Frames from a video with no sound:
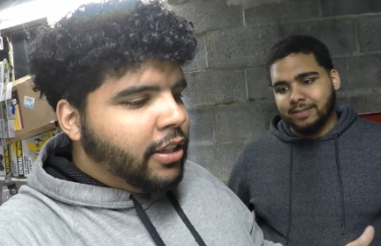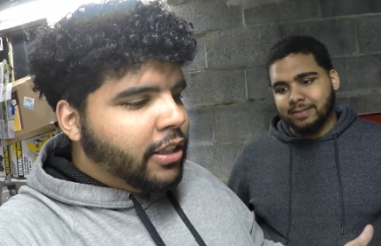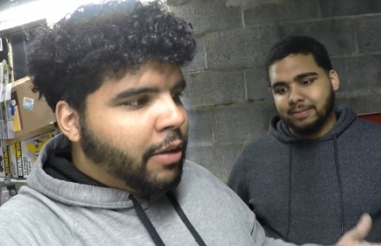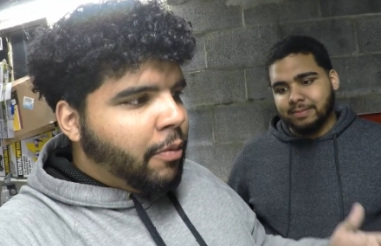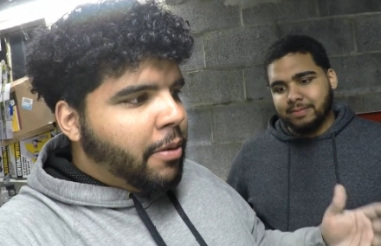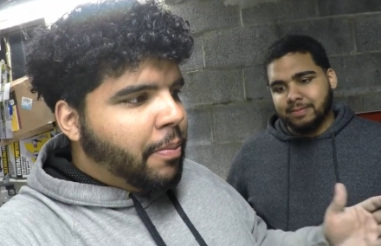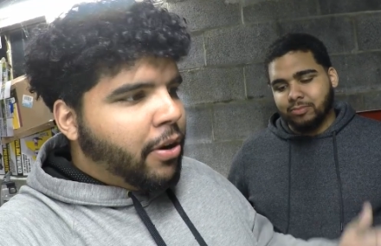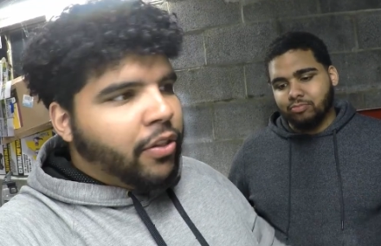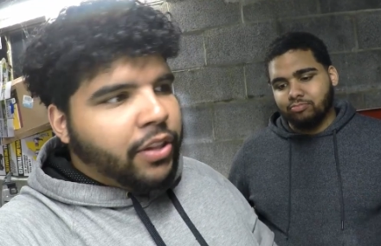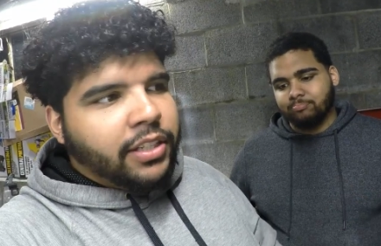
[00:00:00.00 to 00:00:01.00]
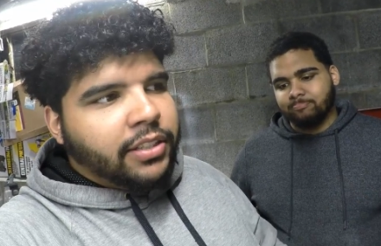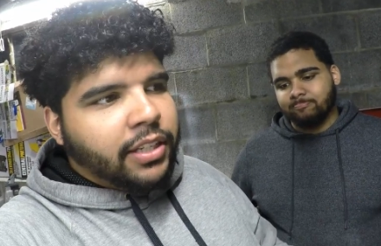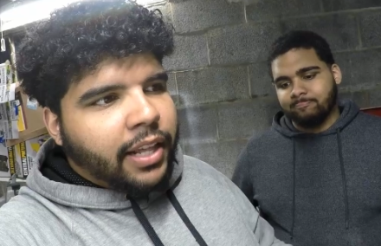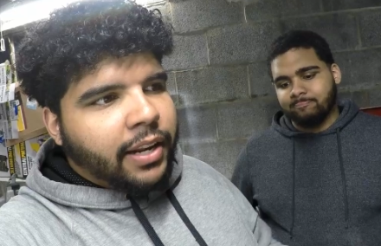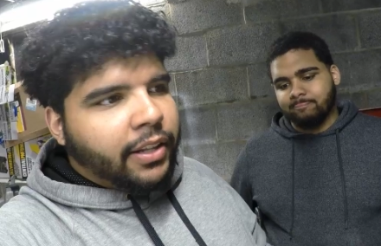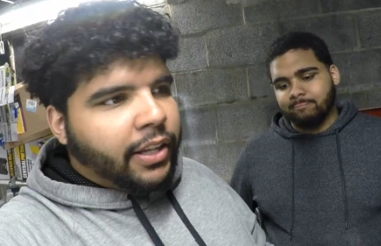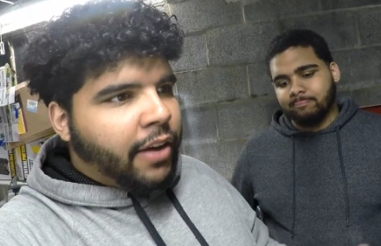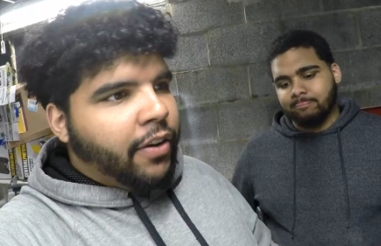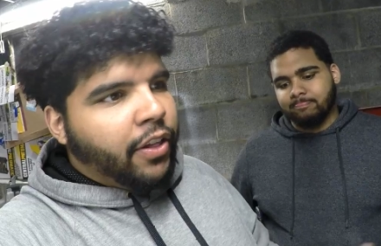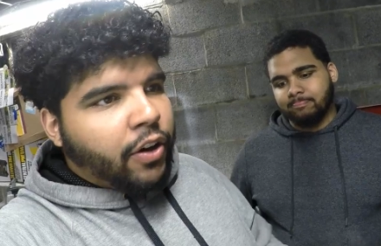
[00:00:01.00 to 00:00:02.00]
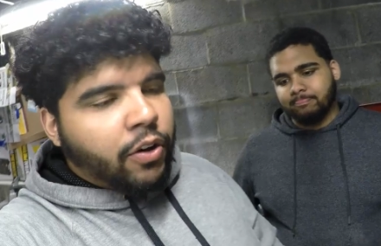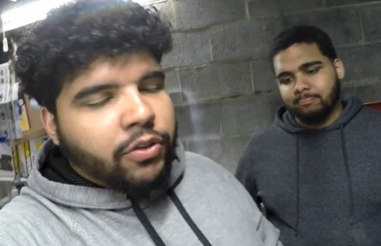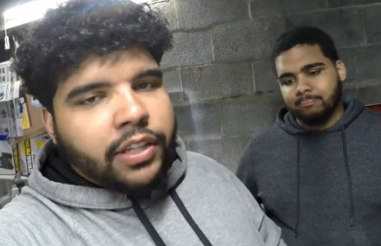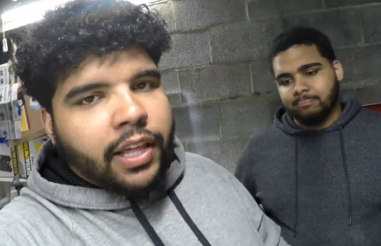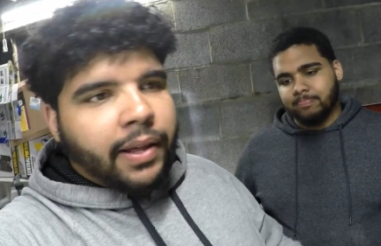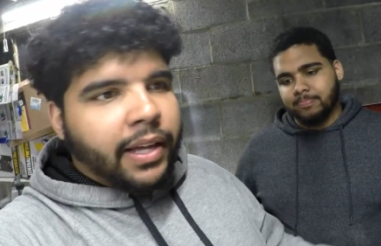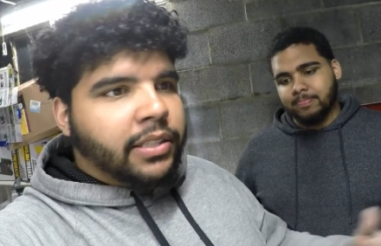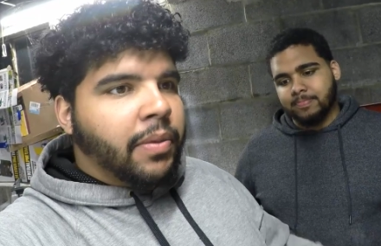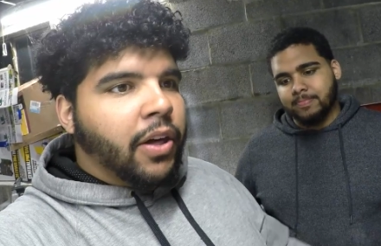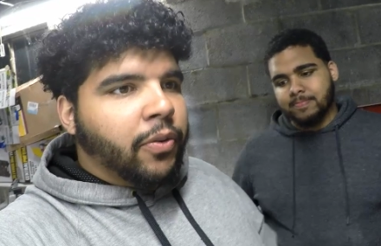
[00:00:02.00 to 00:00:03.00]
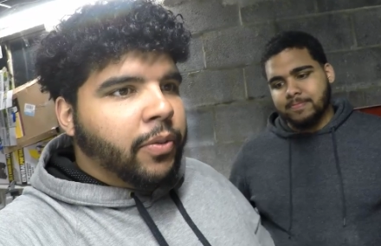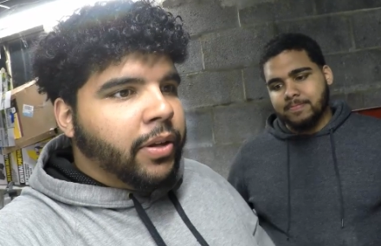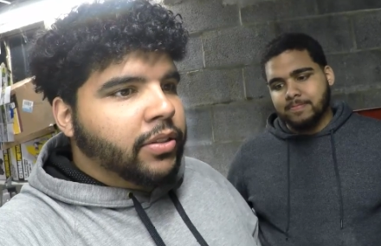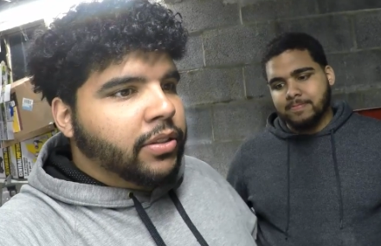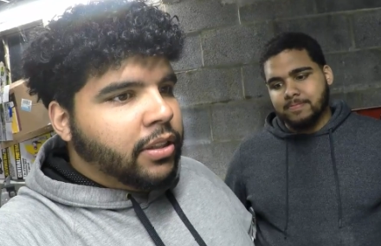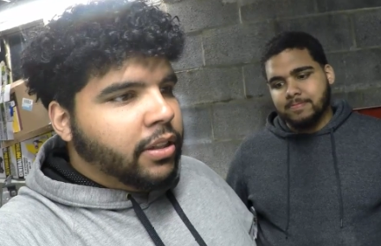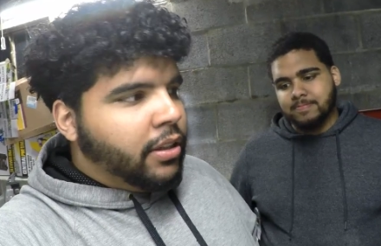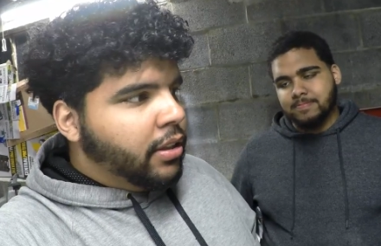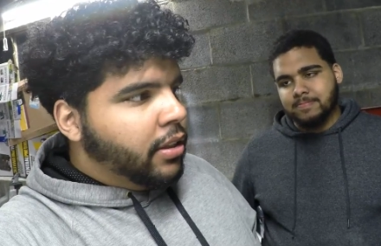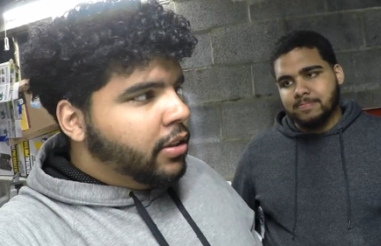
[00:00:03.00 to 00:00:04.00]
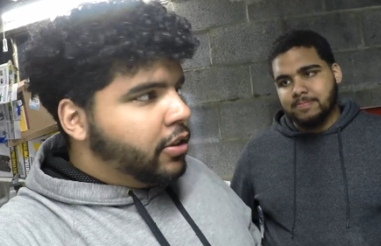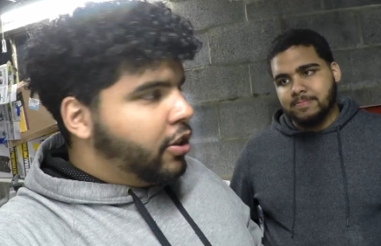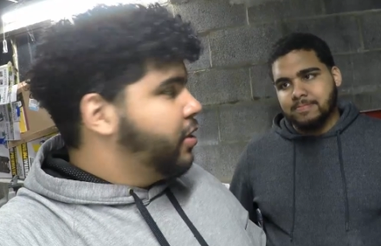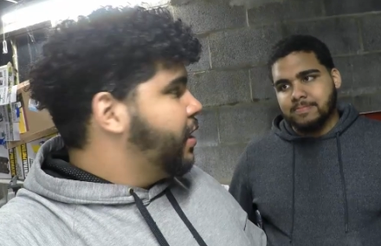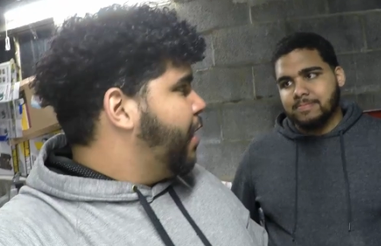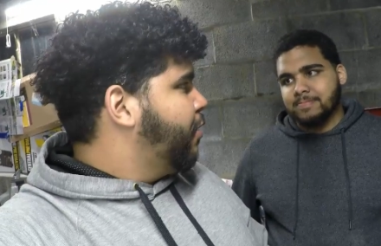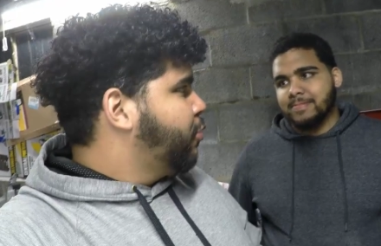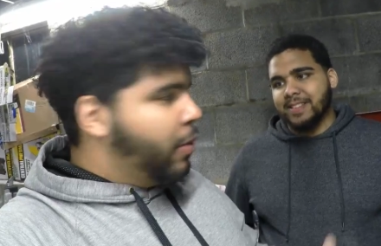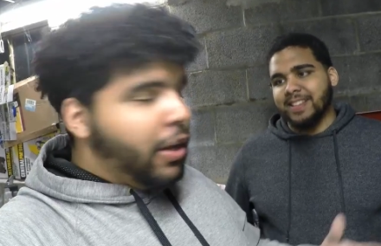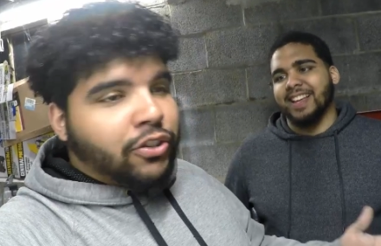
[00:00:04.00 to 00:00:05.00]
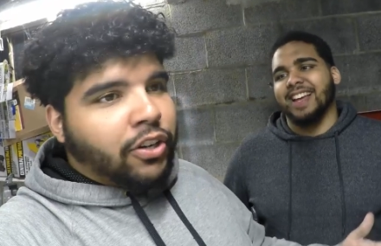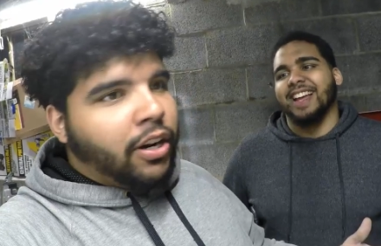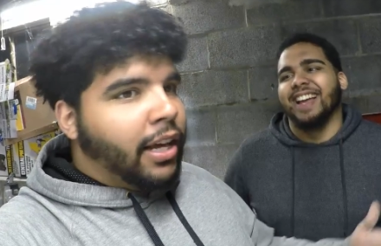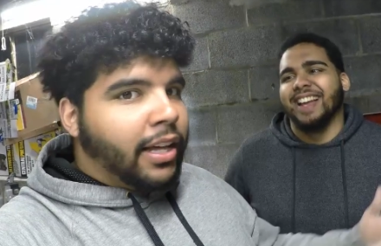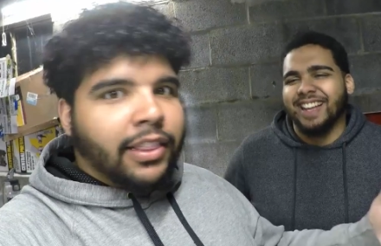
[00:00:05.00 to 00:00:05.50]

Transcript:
Speaker 1: that we could put on these, and then get rid of those, and then get some other wheels. Turns out those wheels are like a